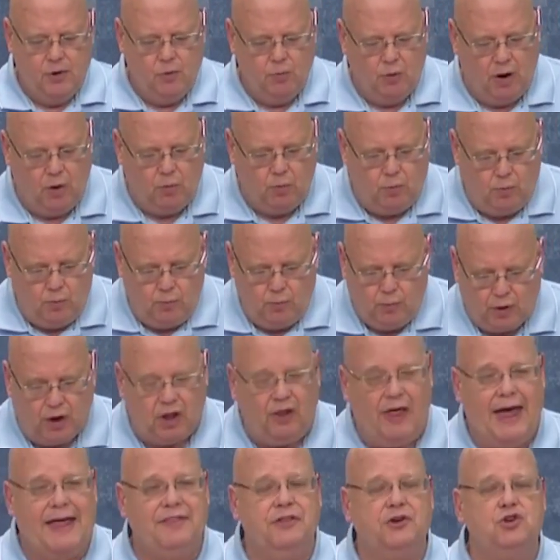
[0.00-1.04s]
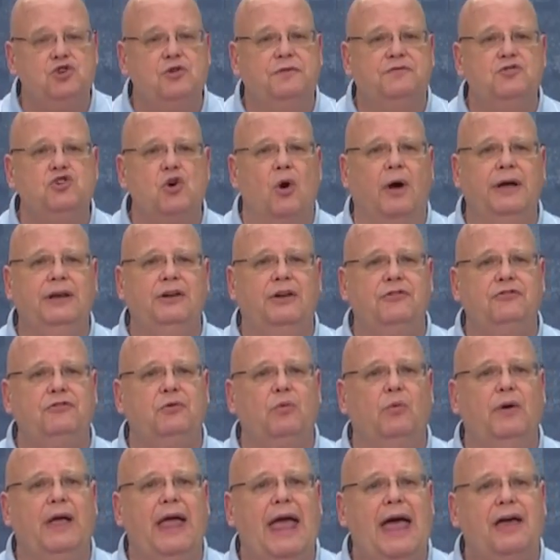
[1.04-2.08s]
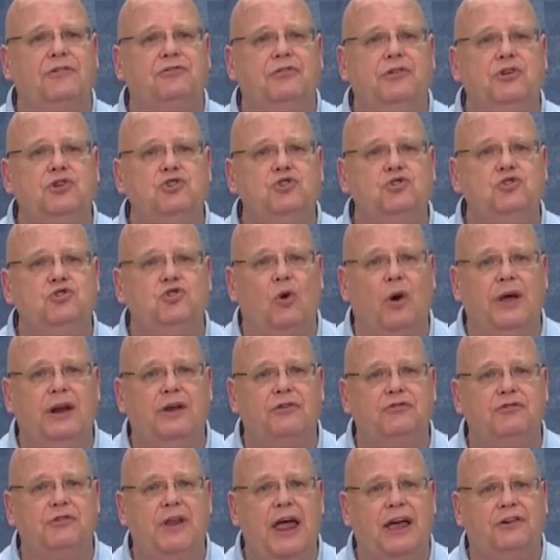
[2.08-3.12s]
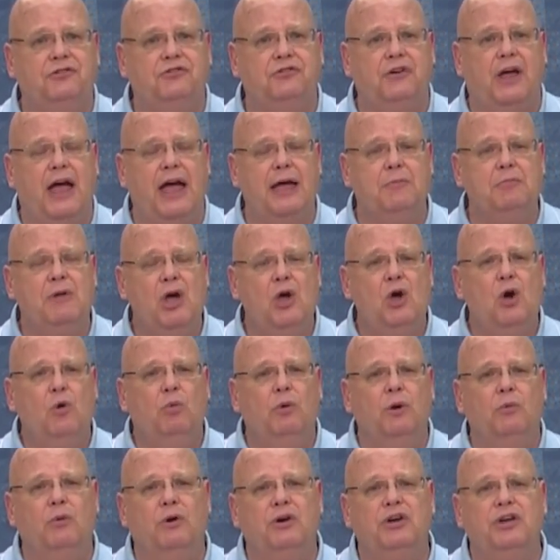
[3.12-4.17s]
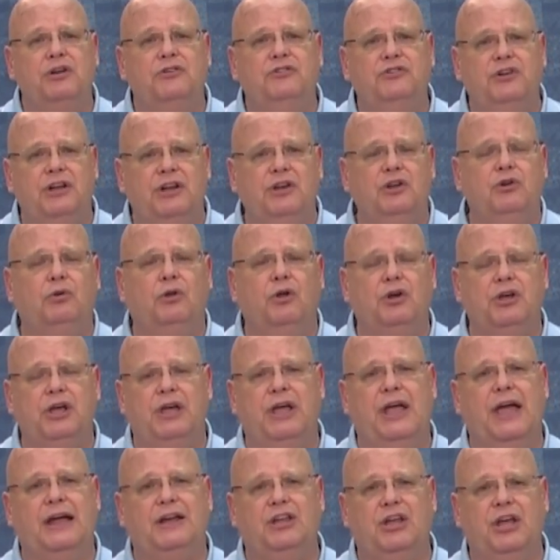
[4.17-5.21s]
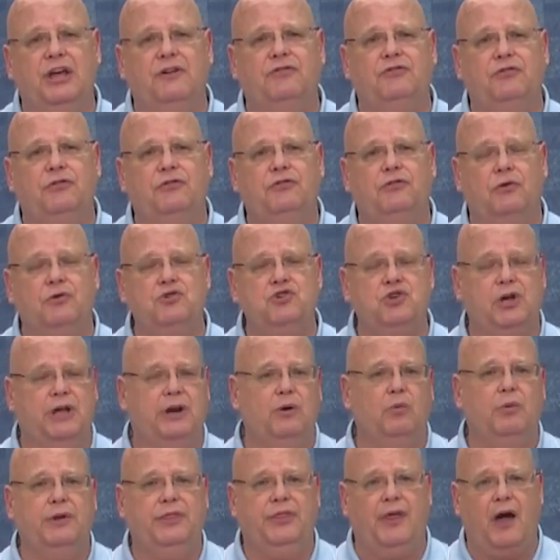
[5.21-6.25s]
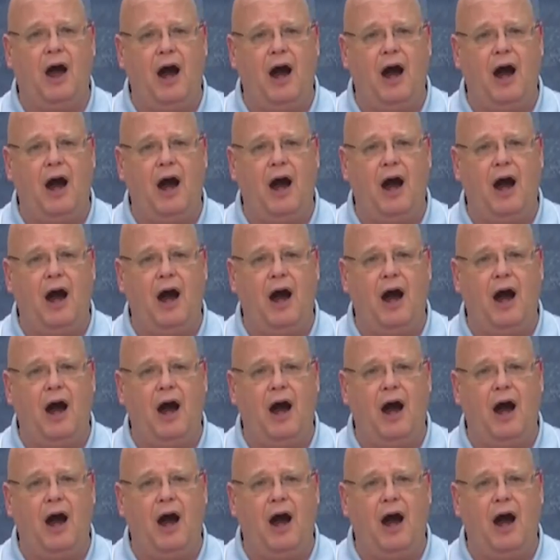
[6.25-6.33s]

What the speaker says: Well, we're glad that you joined us, and we ask that you join us next time when we'll continue looking at gifts associated with the